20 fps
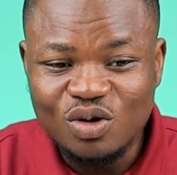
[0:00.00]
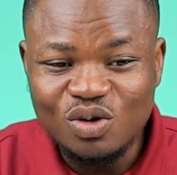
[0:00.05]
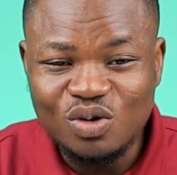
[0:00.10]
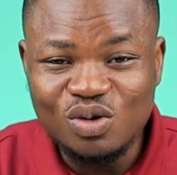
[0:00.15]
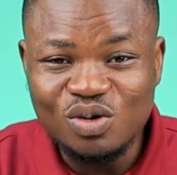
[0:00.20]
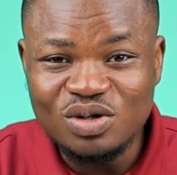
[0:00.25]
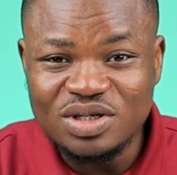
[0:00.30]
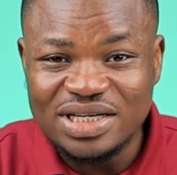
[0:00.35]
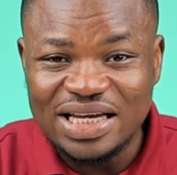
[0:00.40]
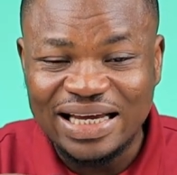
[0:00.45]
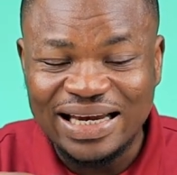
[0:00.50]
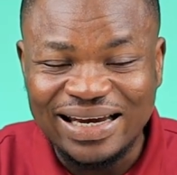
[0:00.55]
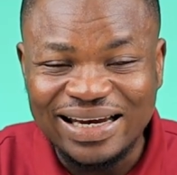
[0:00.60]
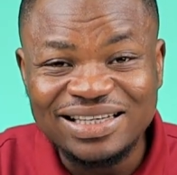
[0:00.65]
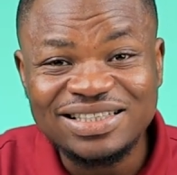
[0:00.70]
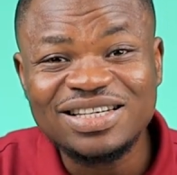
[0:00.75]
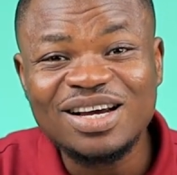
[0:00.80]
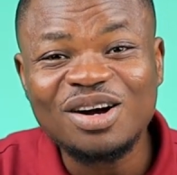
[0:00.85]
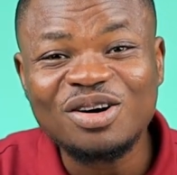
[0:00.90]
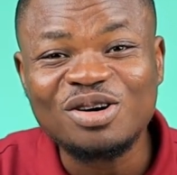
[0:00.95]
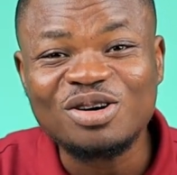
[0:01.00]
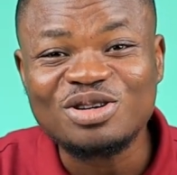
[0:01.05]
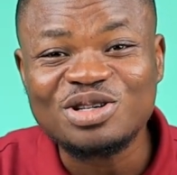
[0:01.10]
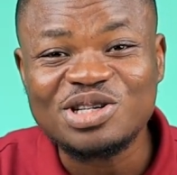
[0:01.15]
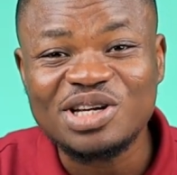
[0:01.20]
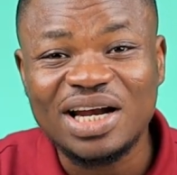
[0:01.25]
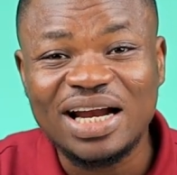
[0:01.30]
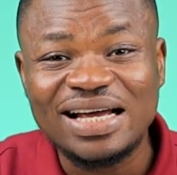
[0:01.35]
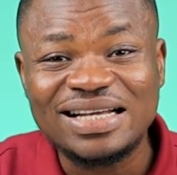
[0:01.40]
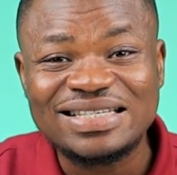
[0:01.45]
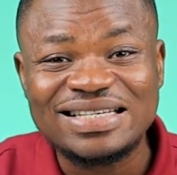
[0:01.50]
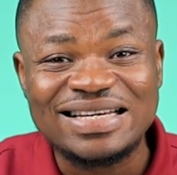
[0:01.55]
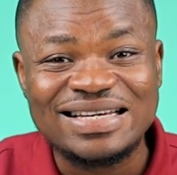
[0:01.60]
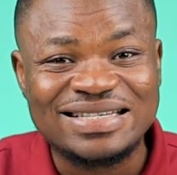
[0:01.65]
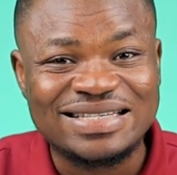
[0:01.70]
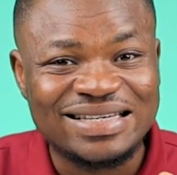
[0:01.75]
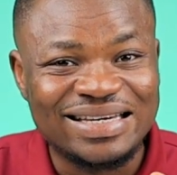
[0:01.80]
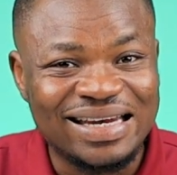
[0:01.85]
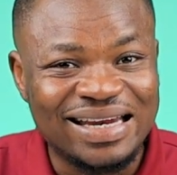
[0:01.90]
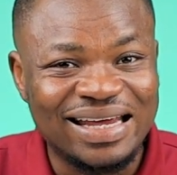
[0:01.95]
whose initial consonant
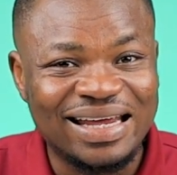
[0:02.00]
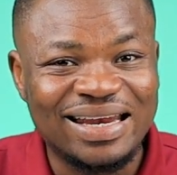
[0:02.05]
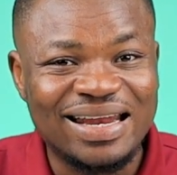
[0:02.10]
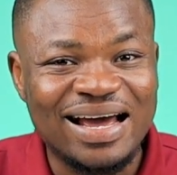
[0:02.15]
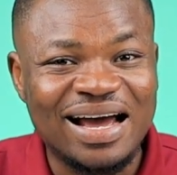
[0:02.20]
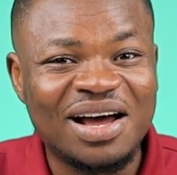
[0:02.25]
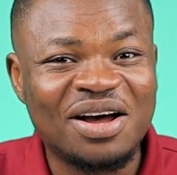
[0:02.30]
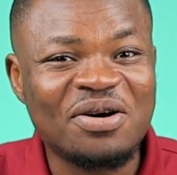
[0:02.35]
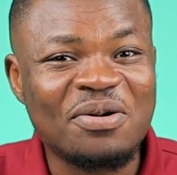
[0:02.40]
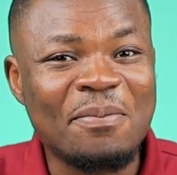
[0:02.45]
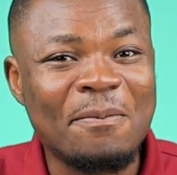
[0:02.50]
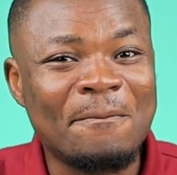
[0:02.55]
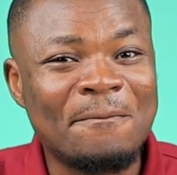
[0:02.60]
is neither